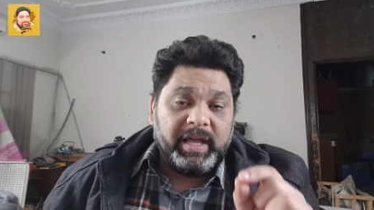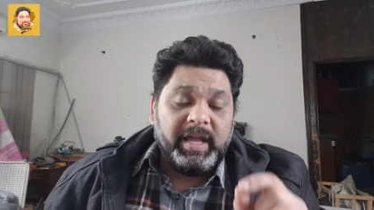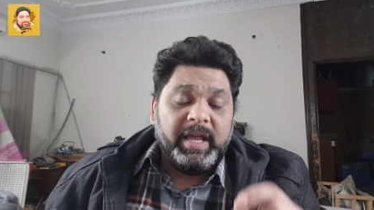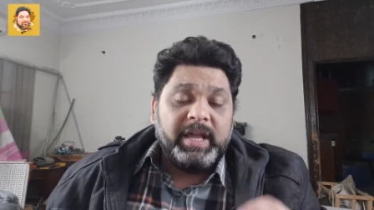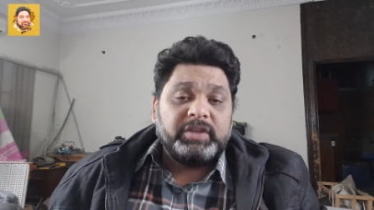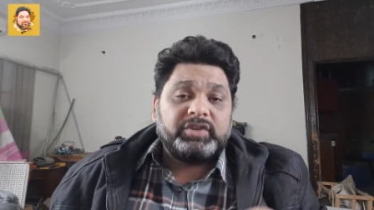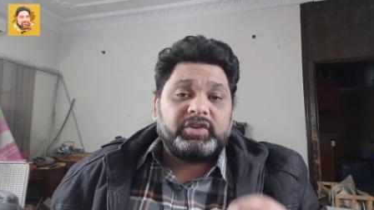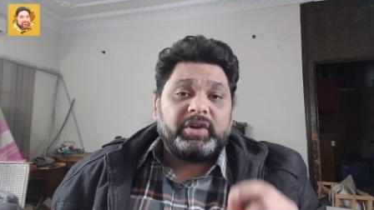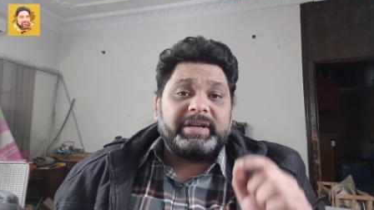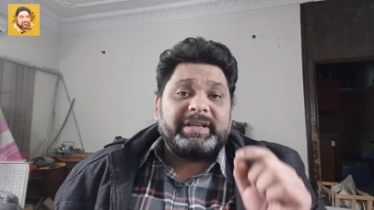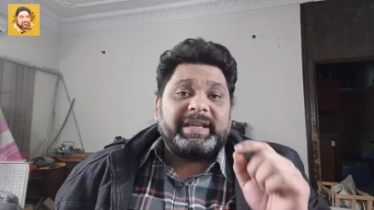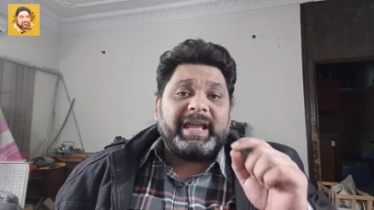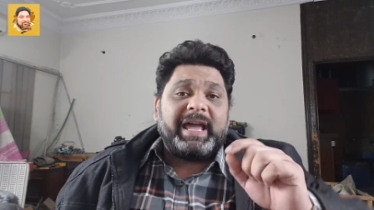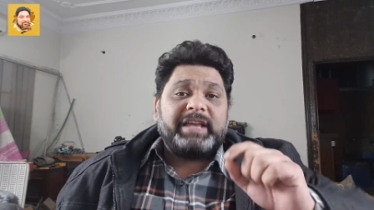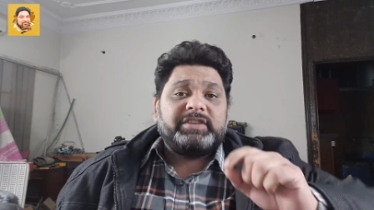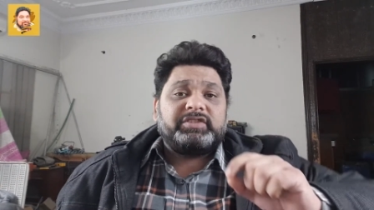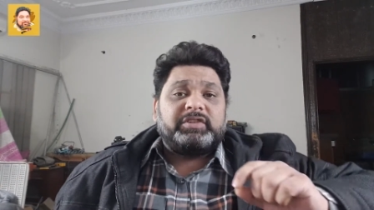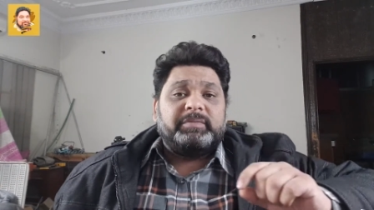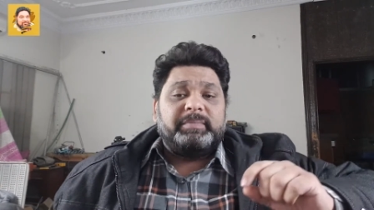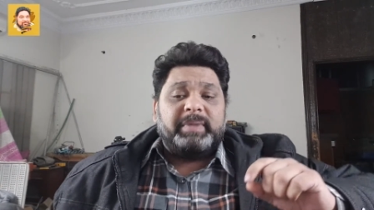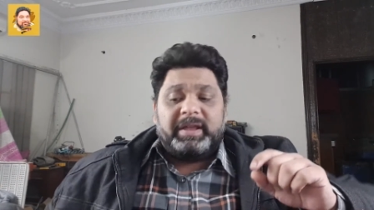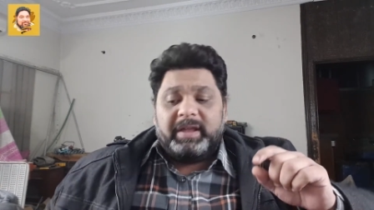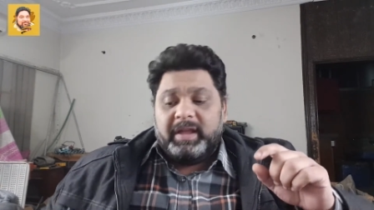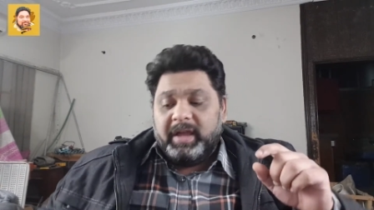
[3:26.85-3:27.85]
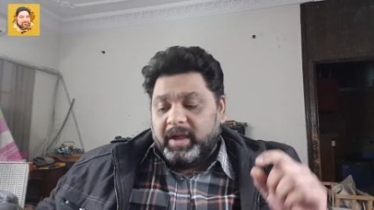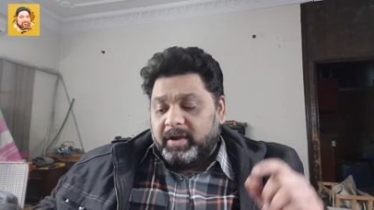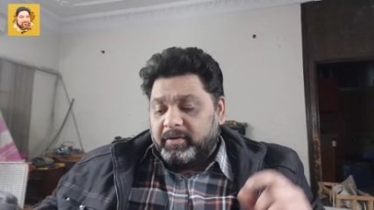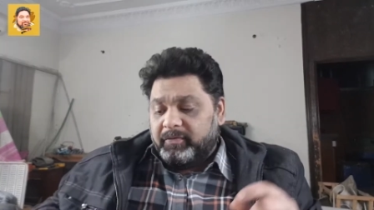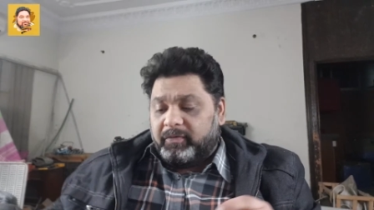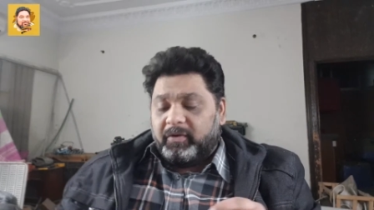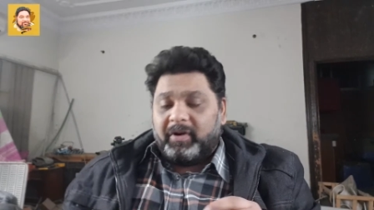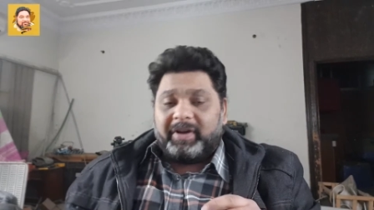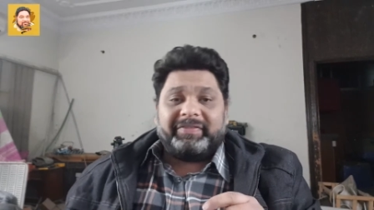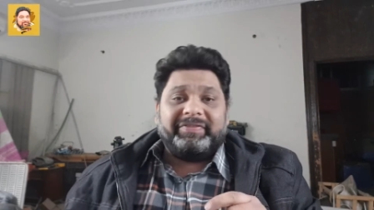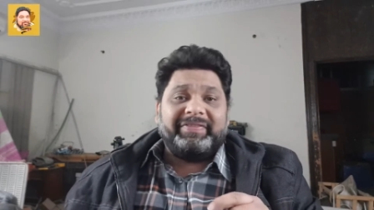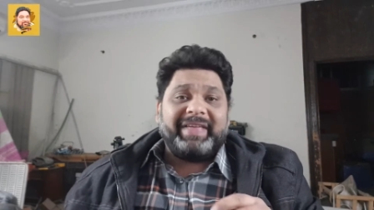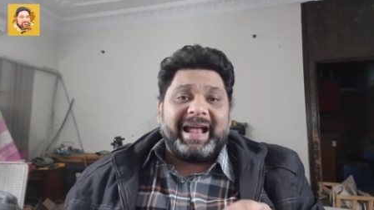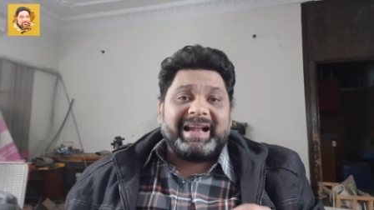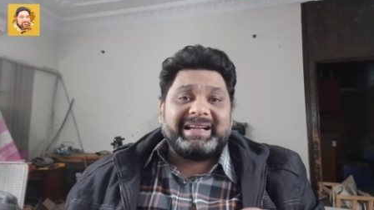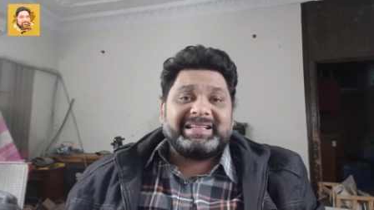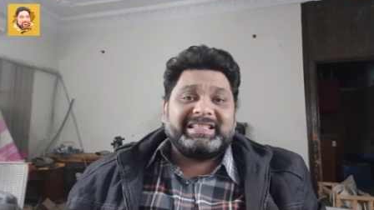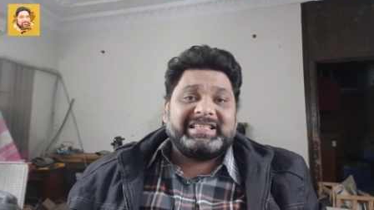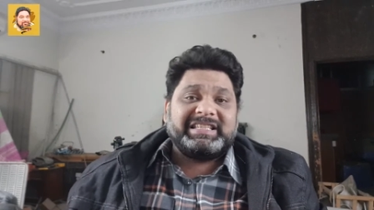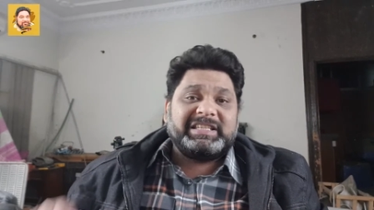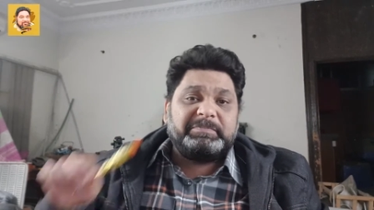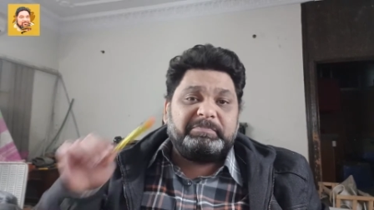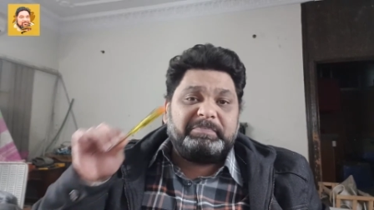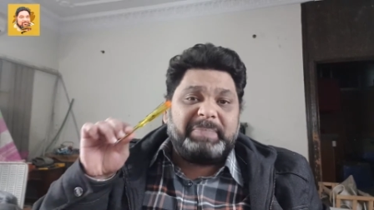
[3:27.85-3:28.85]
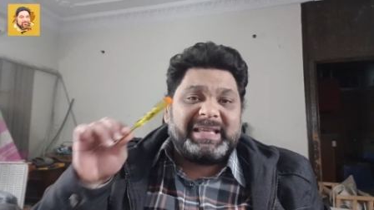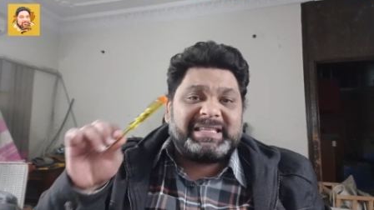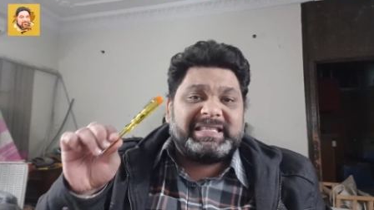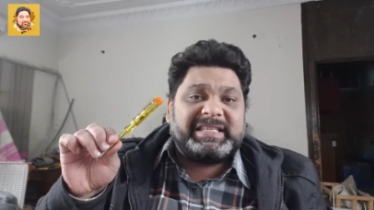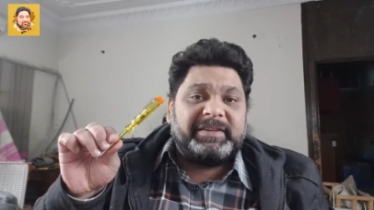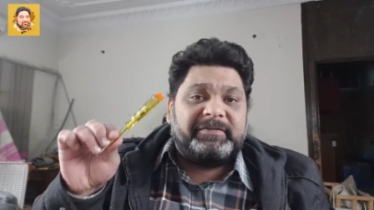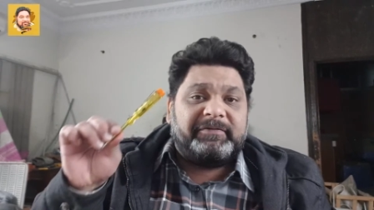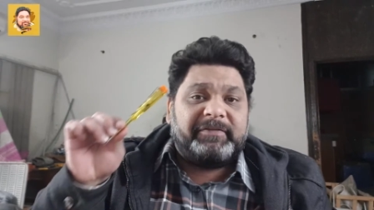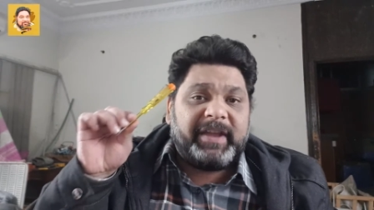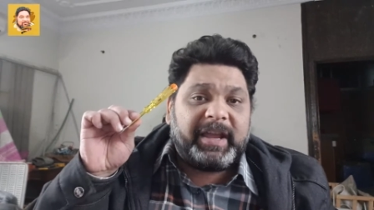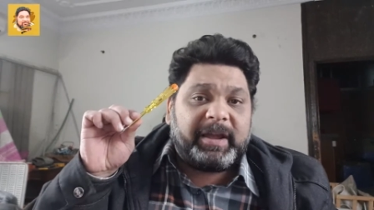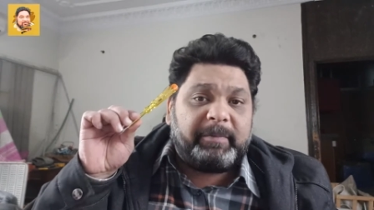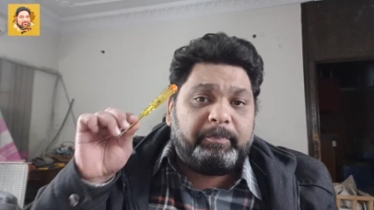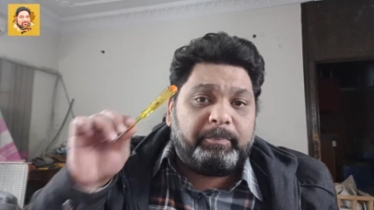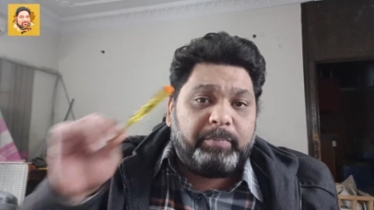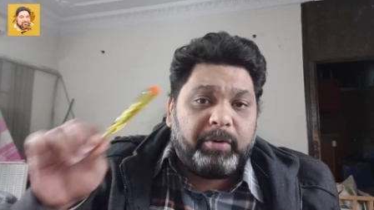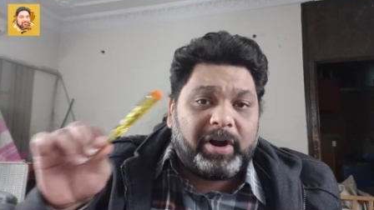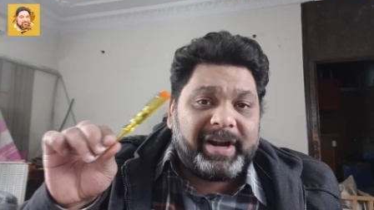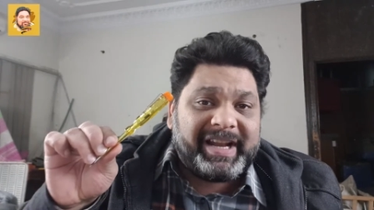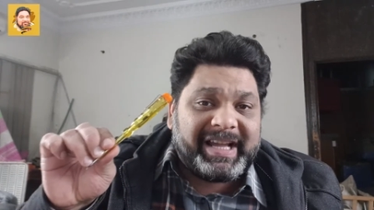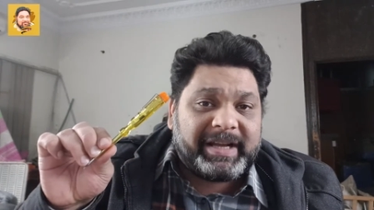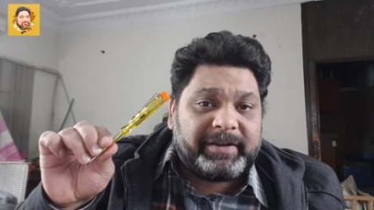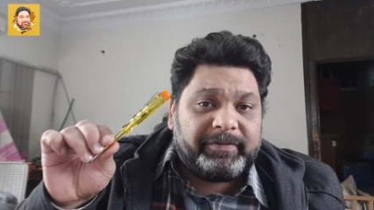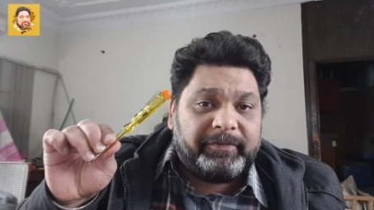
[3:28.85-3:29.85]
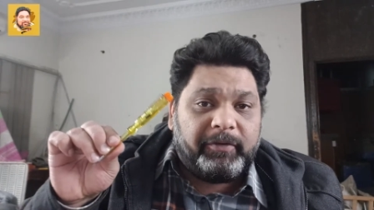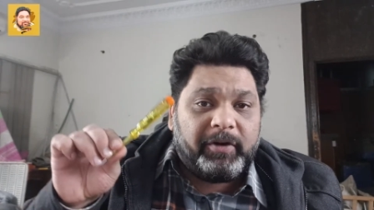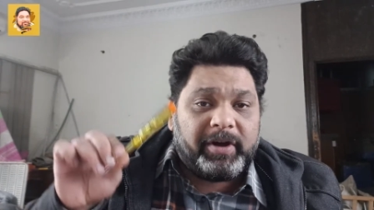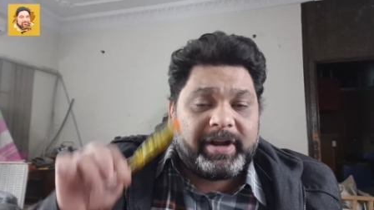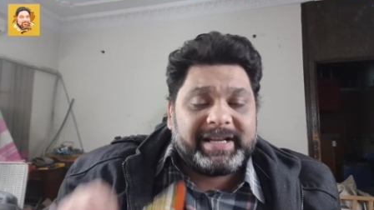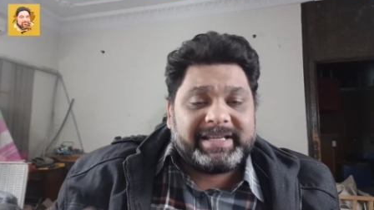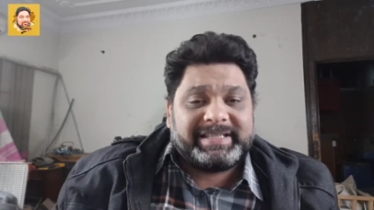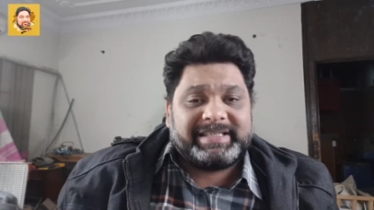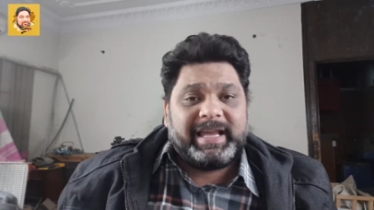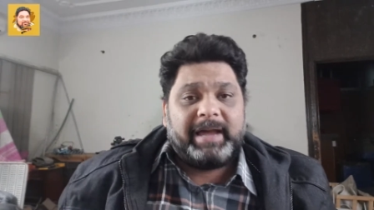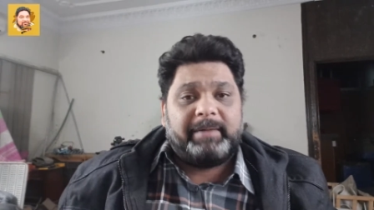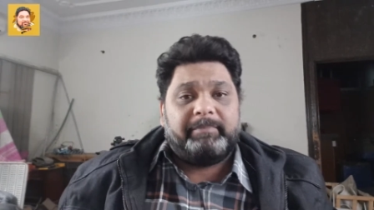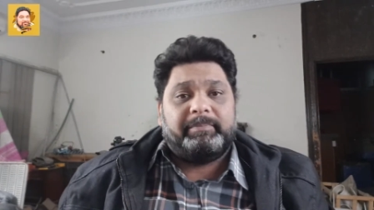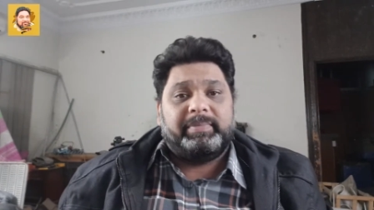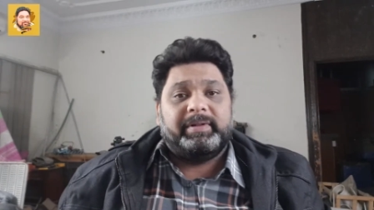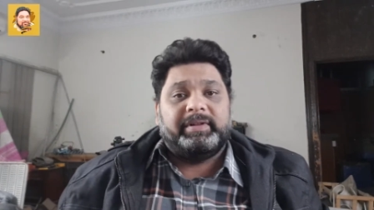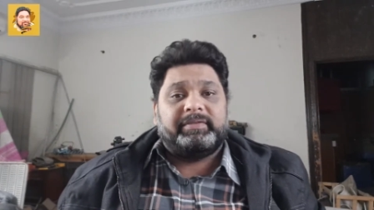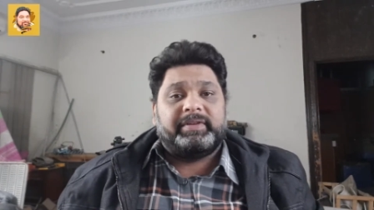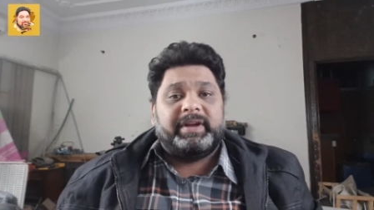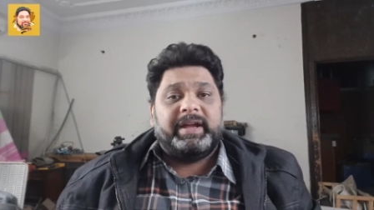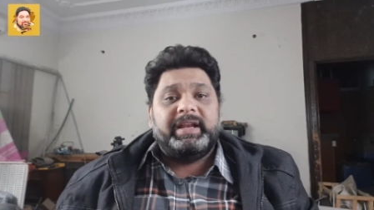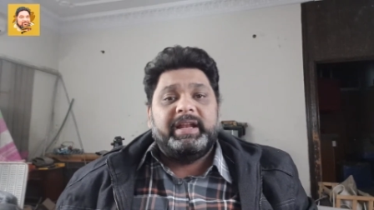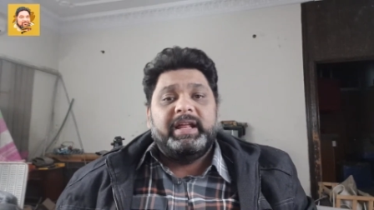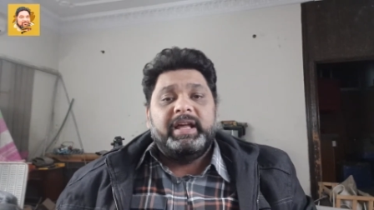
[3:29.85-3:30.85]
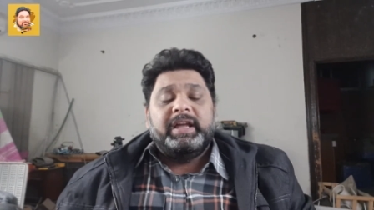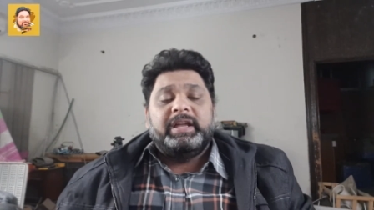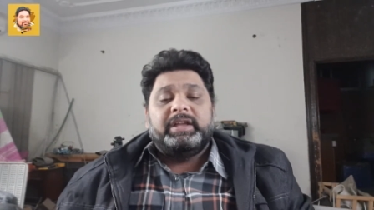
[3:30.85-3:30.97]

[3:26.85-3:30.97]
So it has to be for that specific product, for example, right?